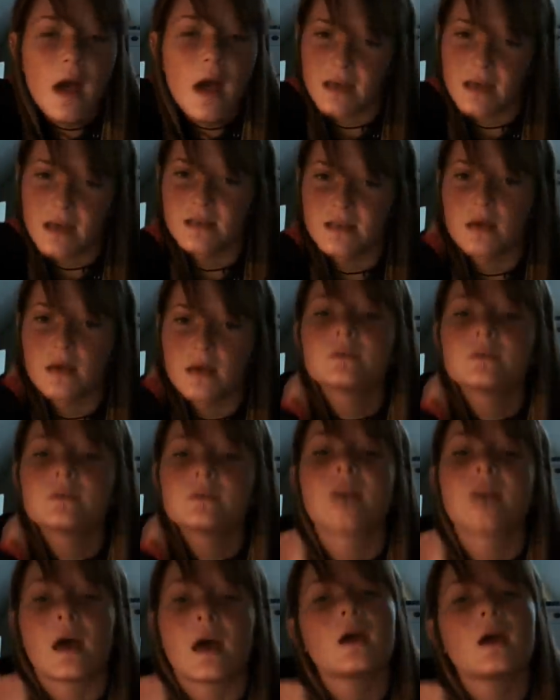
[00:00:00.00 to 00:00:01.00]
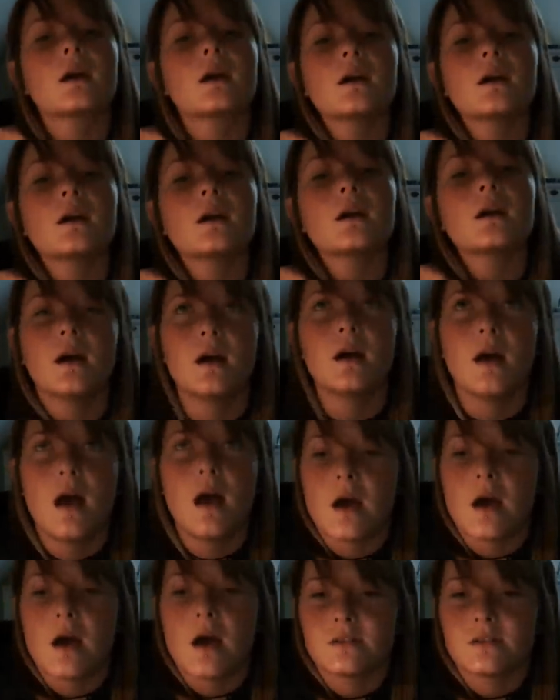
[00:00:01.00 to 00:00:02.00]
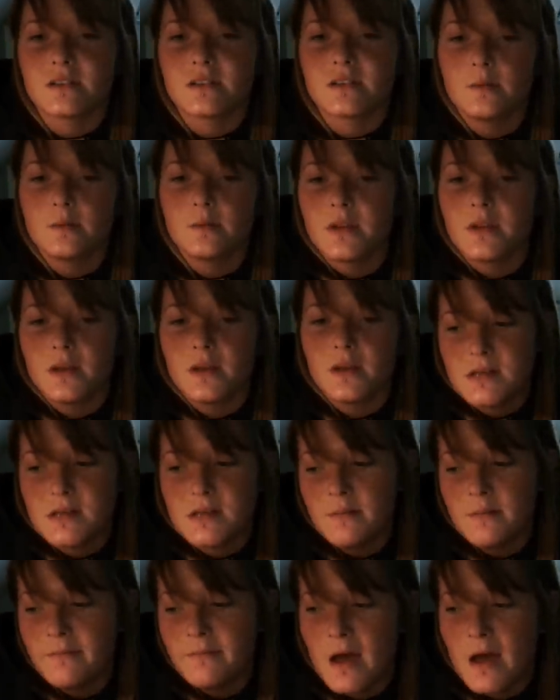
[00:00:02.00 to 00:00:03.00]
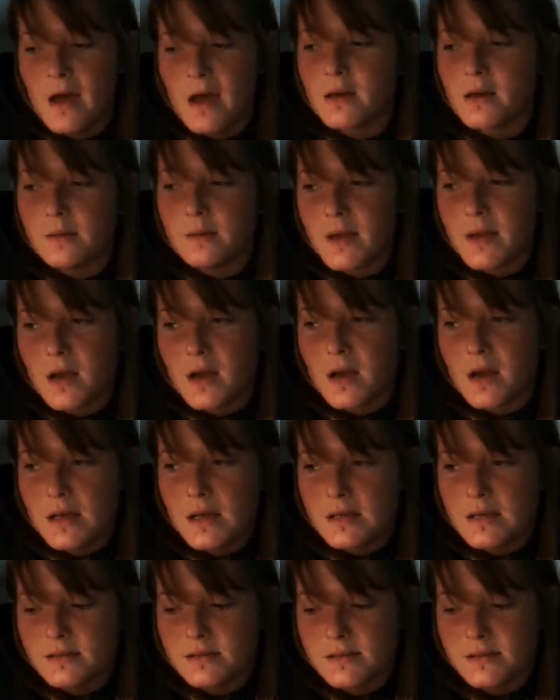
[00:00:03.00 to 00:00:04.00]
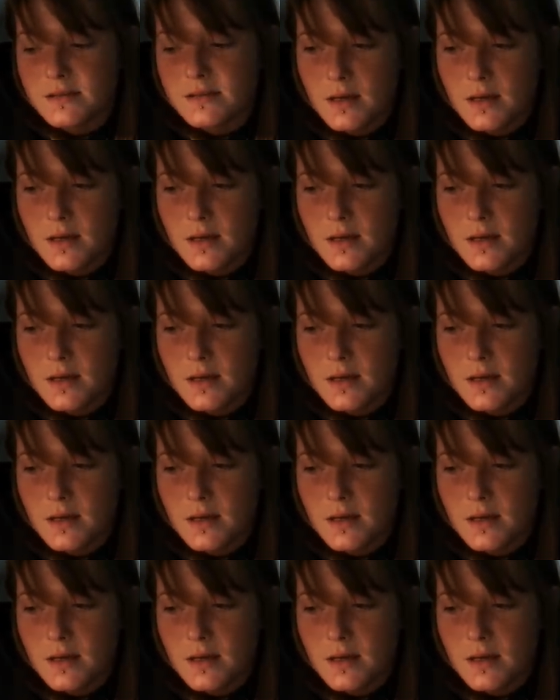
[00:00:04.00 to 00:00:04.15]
As I was saying, I was just completely dumbfounded because,